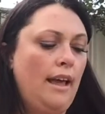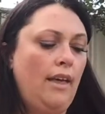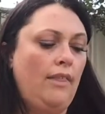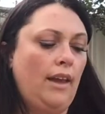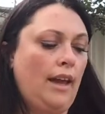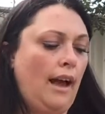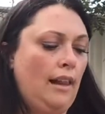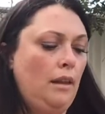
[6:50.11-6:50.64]

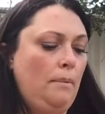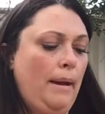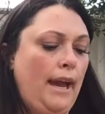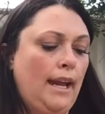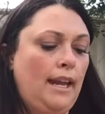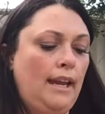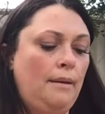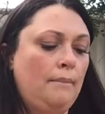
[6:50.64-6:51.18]
the color
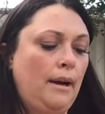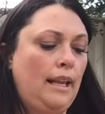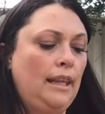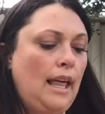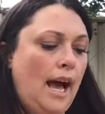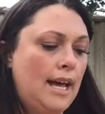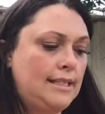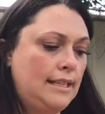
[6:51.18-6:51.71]
pack in my
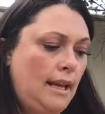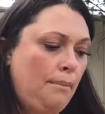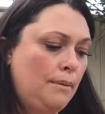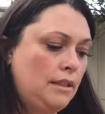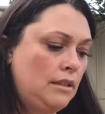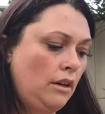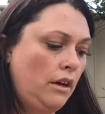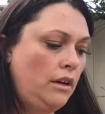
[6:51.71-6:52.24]
last
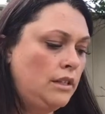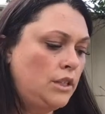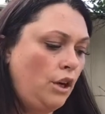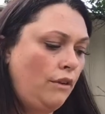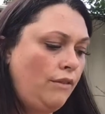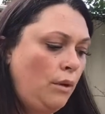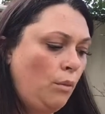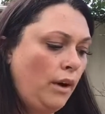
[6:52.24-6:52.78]
episode, so
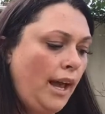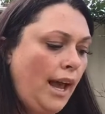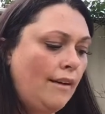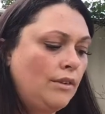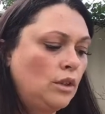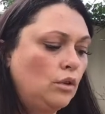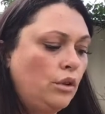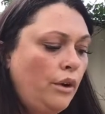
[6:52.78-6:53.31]
if you want to have
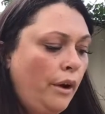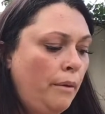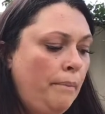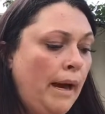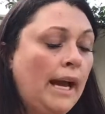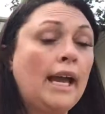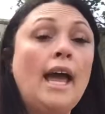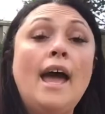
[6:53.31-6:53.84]
a look, go
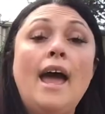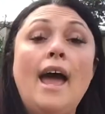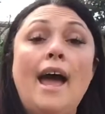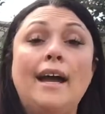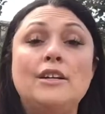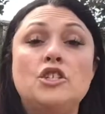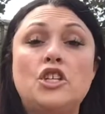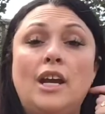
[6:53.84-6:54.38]
back
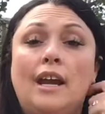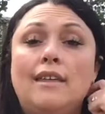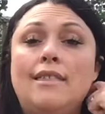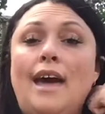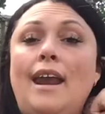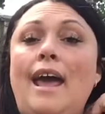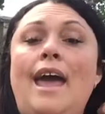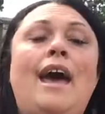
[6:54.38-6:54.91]
and check
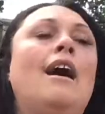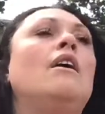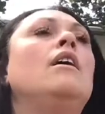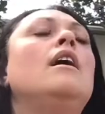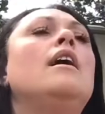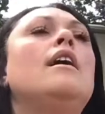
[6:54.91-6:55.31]
that out.